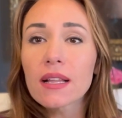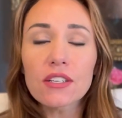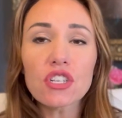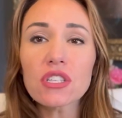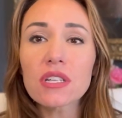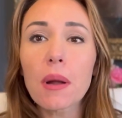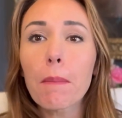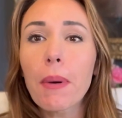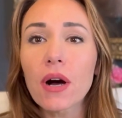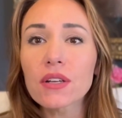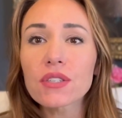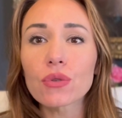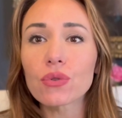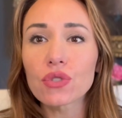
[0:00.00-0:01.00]
Just an
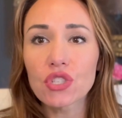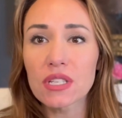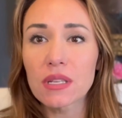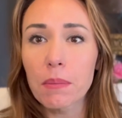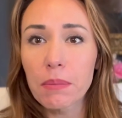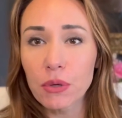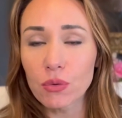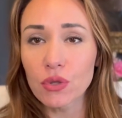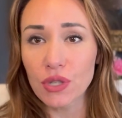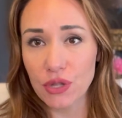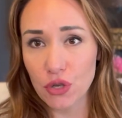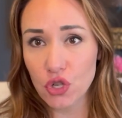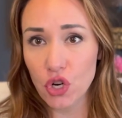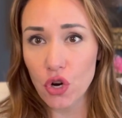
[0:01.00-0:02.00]
apostle is just a builder in
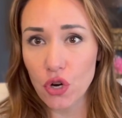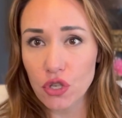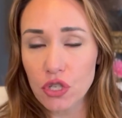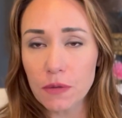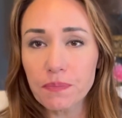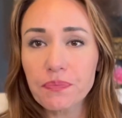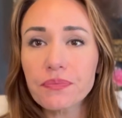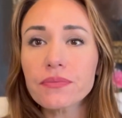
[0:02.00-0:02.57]
the church.